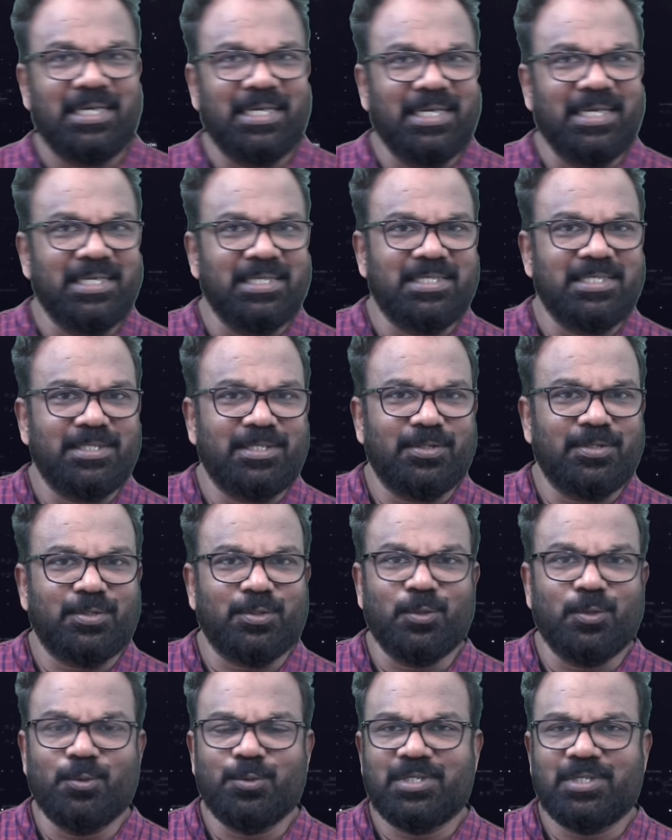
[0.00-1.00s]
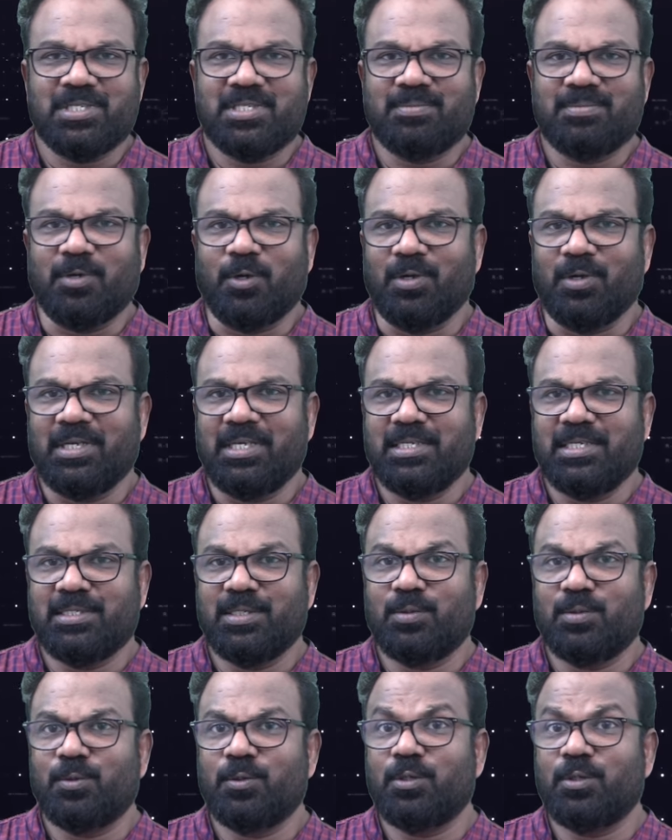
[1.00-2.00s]
Density of solution small d
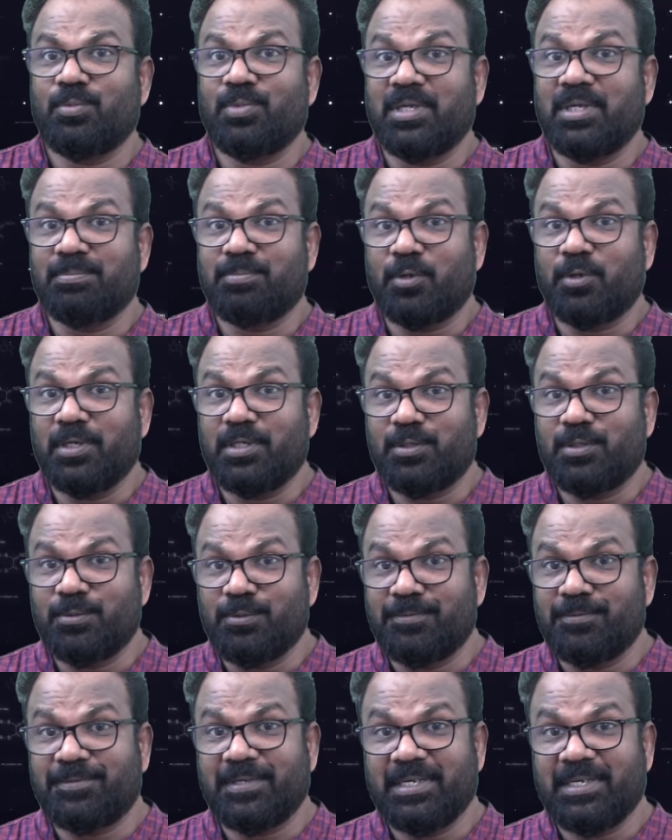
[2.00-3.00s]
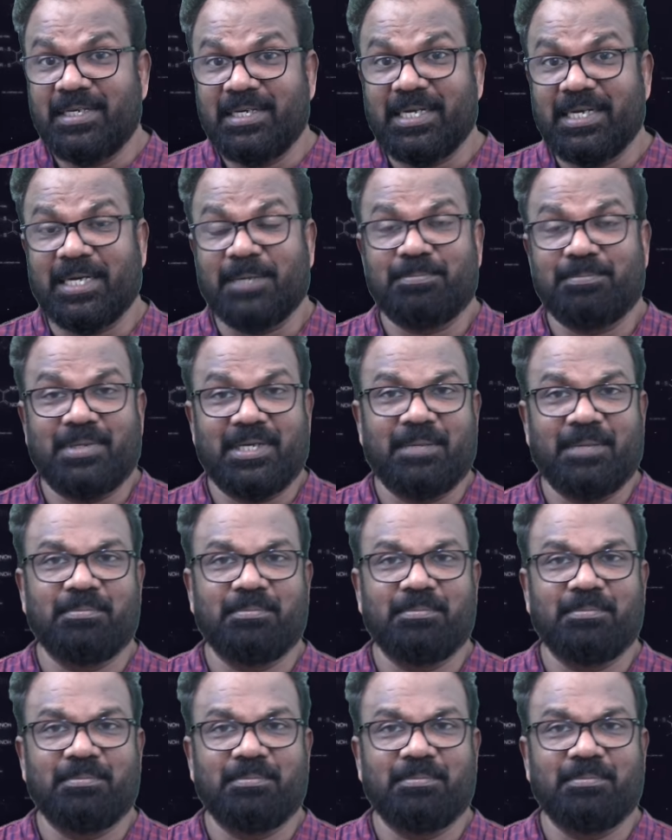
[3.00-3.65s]
is equal to 1.25 gram per